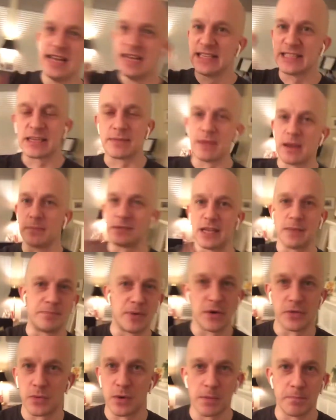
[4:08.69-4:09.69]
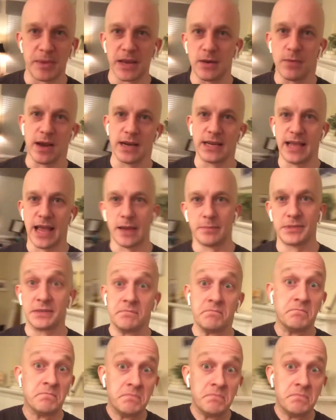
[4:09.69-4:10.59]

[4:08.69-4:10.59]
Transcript: Sometimes they both wear big red capes.